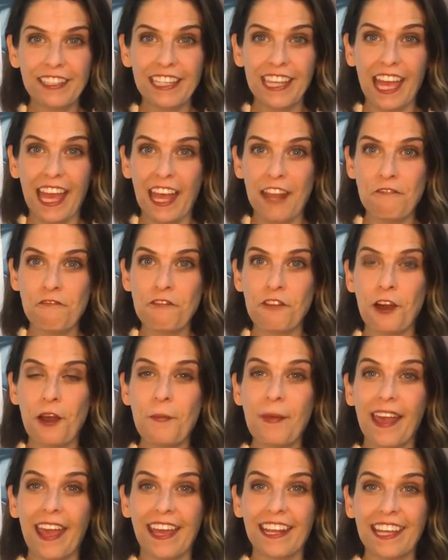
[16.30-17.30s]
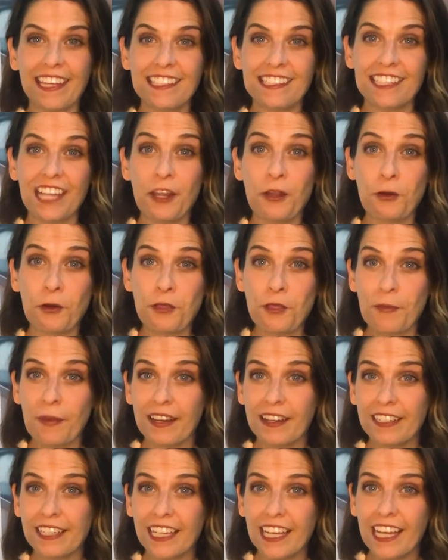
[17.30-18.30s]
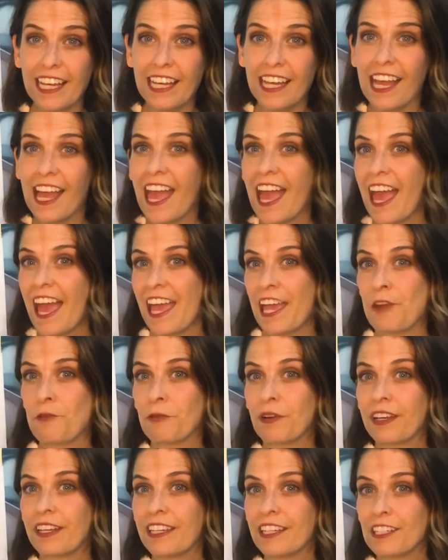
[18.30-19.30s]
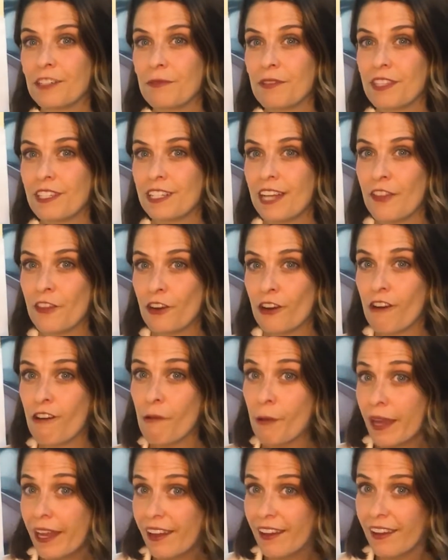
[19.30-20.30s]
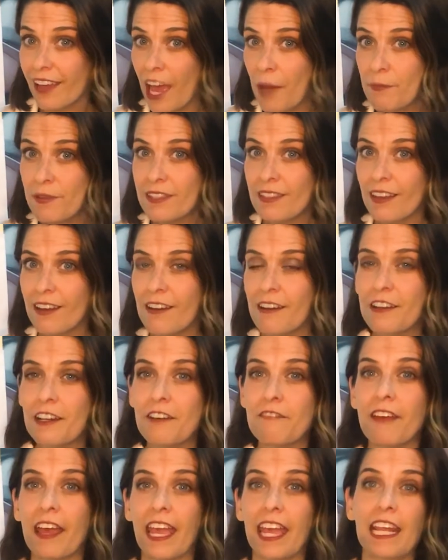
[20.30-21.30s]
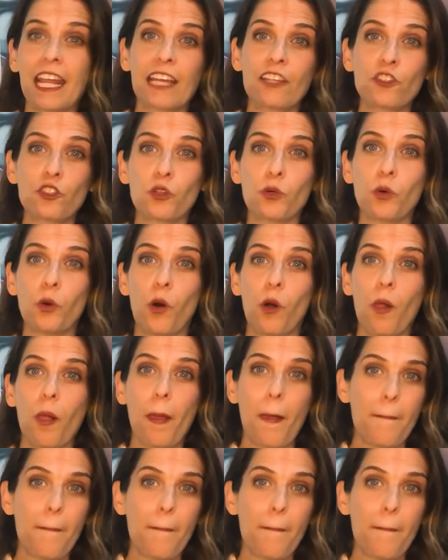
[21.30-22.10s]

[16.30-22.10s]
again from Anextent North America, and we're here with another quick episode of anaxSKOOL